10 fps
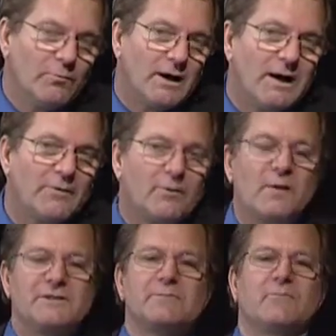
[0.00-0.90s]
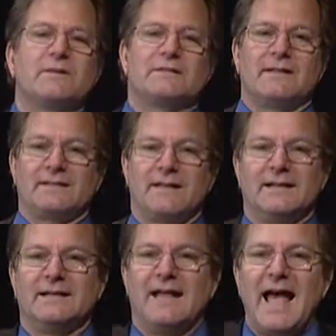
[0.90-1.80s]
Well, the question wasn't that they
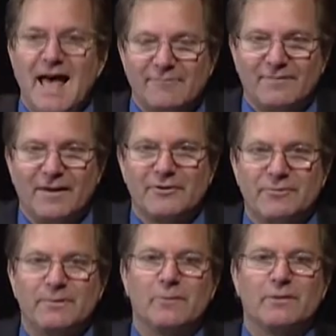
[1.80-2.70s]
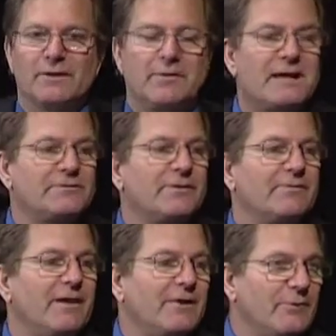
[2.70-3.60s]
didn't have a value, but when they're asked for the
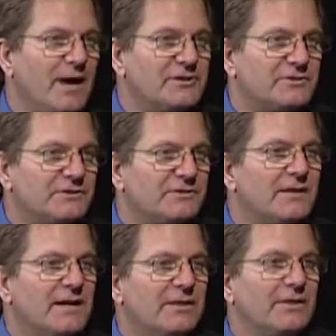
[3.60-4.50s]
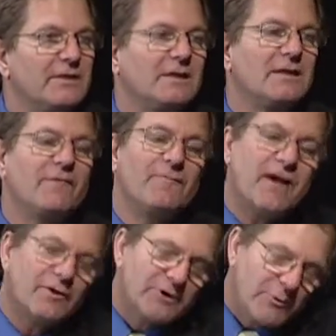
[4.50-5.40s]
valuations, there's no way to. The
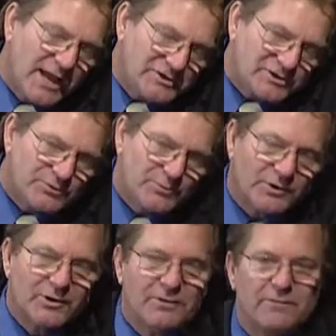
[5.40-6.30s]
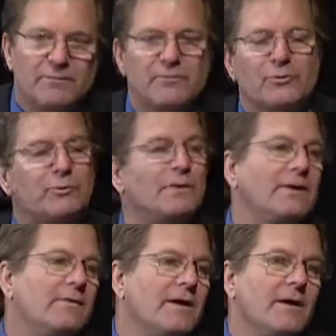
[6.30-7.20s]
valuations were
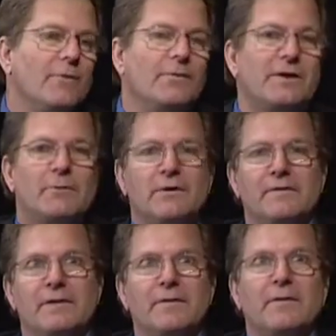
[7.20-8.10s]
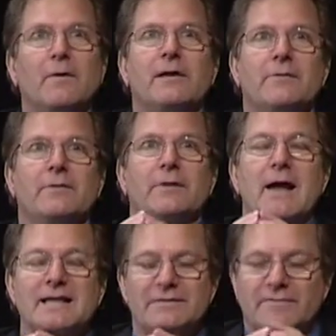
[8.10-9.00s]
treated they were okay when they're
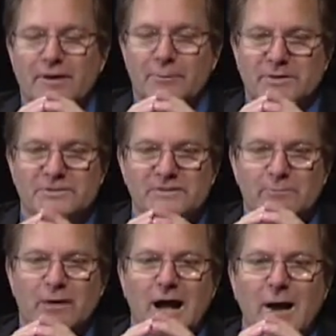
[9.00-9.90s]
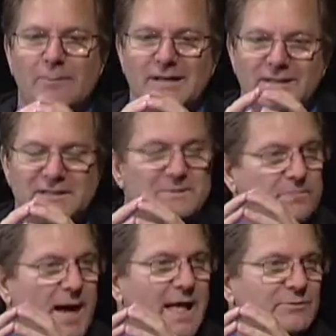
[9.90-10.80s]
asked the valuation say well how many of these
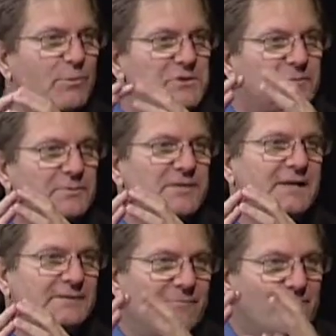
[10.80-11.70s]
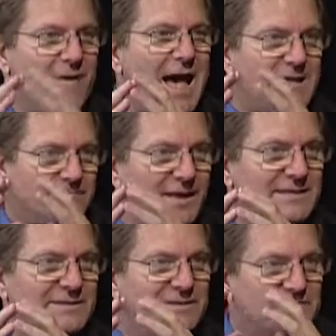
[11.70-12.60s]
bets what's your percentage of bad
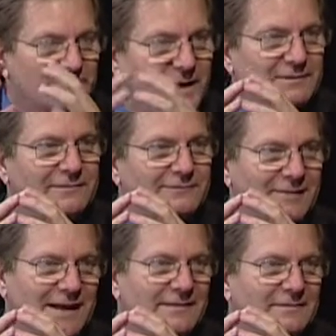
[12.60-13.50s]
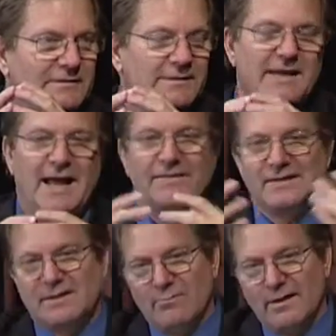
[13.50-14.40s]
bets in this bundle right and they
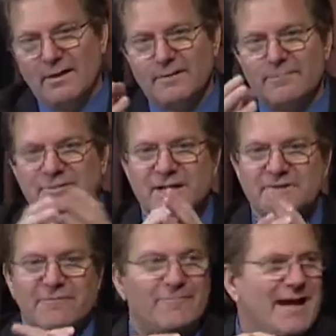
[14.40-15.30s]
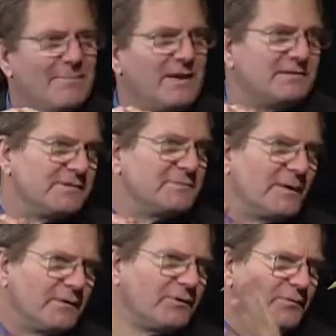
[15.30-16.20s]
said well our percentage of bad bets in this
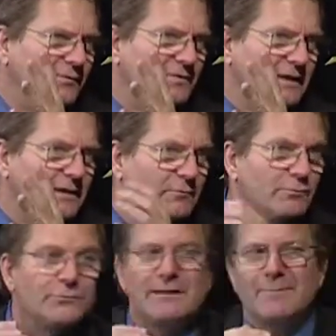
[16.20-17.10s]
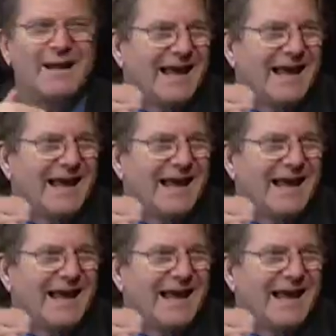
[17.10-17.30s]
bundle is 15 it was really about